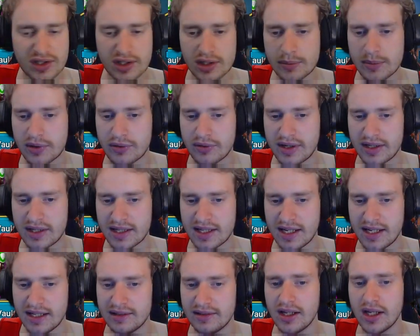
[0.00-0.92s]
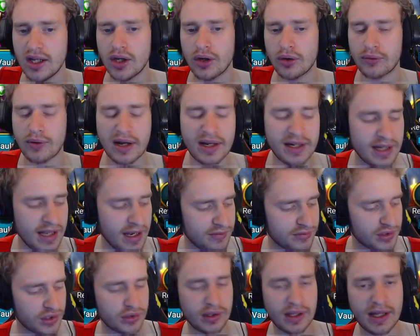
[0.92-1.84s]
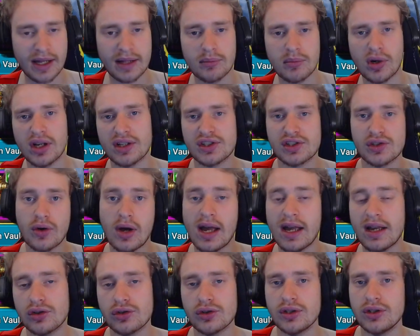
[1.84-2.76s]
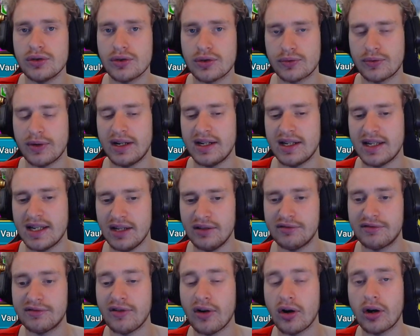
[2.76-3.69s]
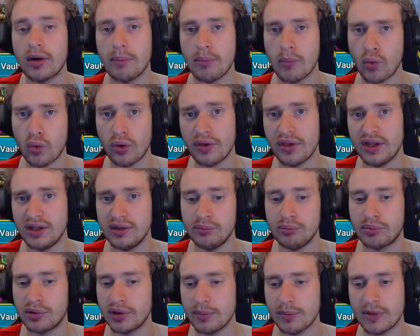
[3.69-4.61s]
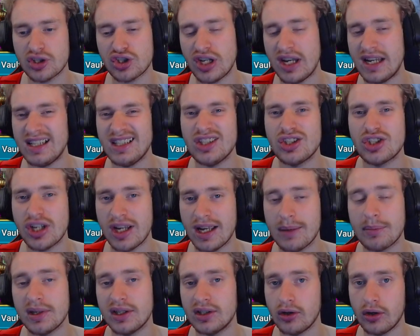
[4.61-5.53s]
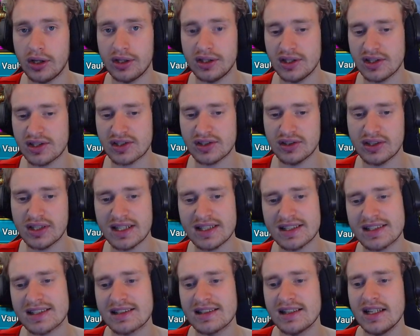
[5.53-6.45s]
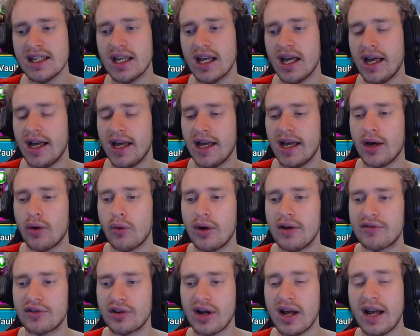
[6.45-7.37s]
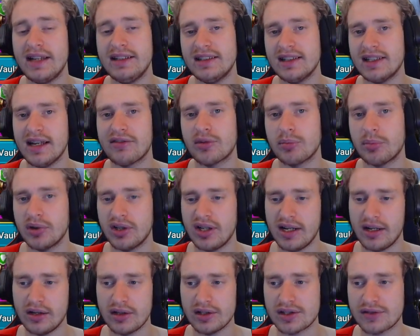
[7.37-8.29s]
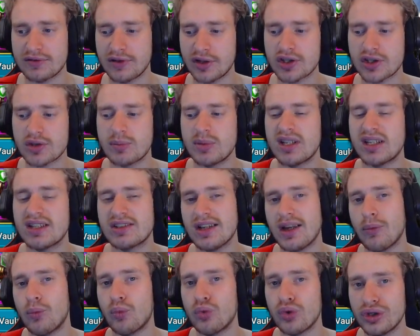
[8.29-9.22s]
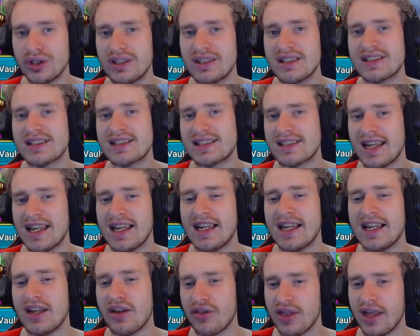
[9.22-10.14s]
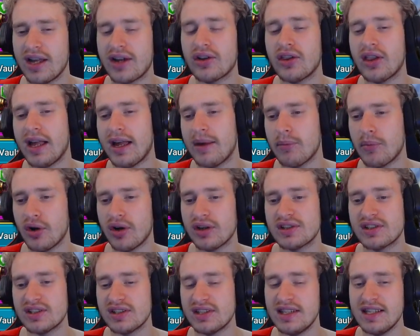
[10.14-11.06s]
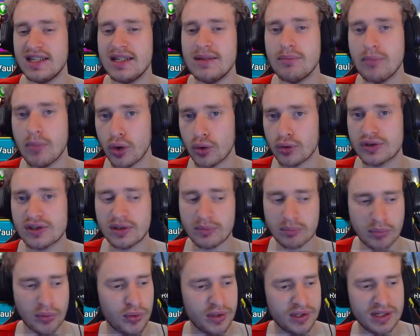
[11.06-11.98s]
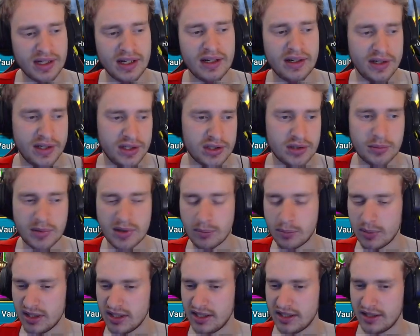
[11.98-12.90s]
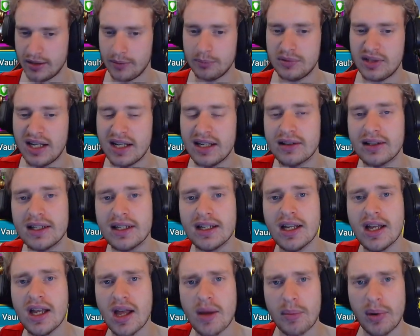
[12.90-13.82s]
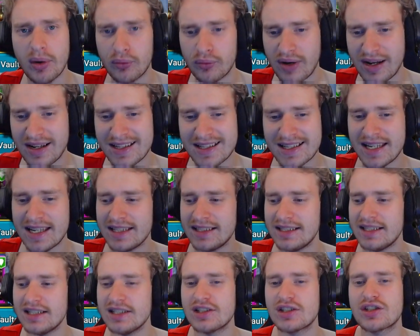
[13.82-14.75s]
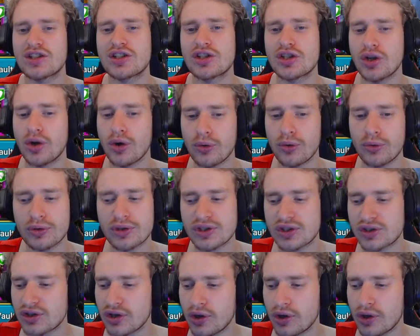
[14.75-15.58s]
is going to be Renegade, right after Clan Boss, so I actually use Renegade far more than pretty much any champion on this list. However, I did have to put Eris first because I would say that Clan Boss is the most important area to be beating up daily, but Renegade is so